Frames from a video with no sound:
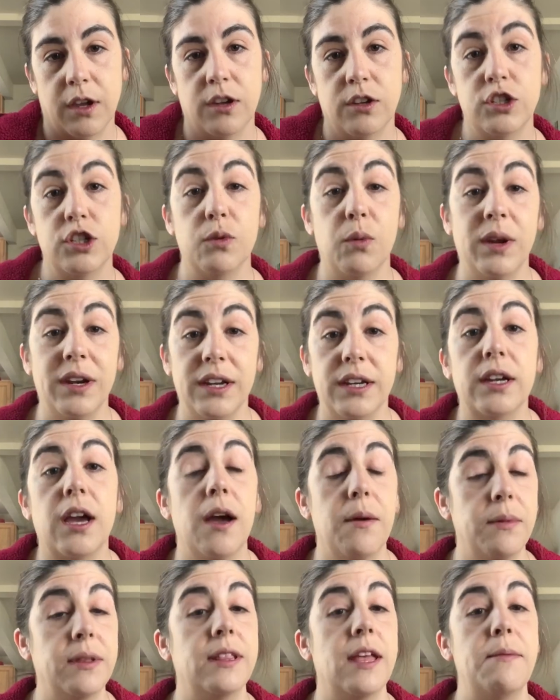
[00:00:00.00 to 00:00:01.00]
She wanted to
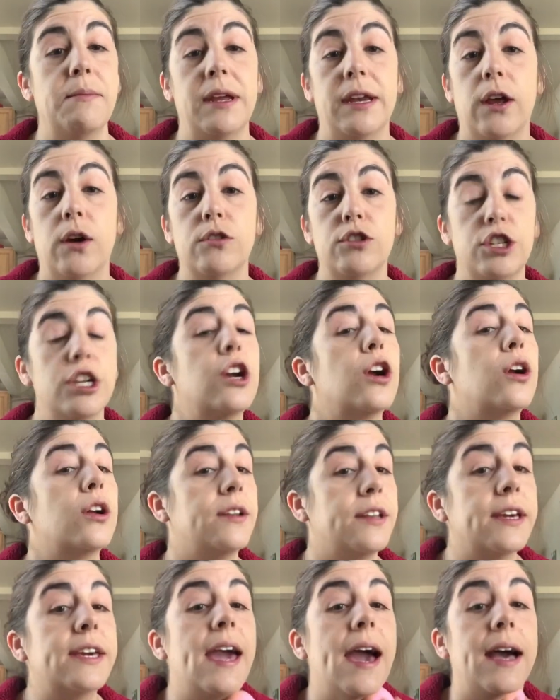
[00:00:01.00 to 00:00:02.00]
come and let me know she heard
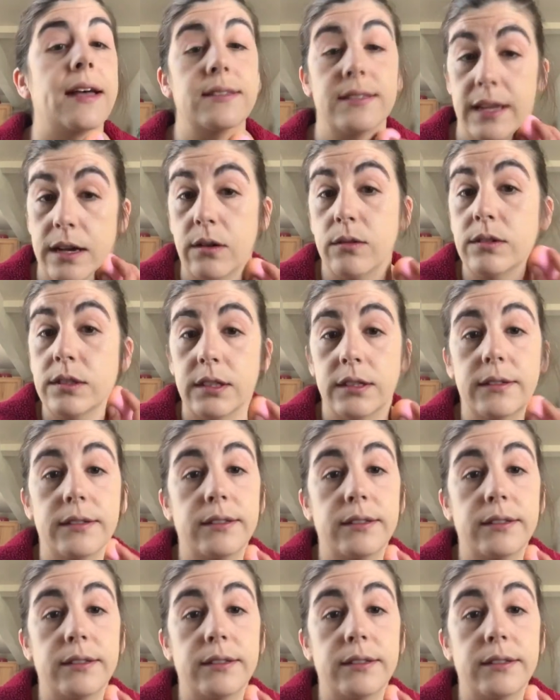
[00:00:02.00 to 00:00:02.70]
the cat sound.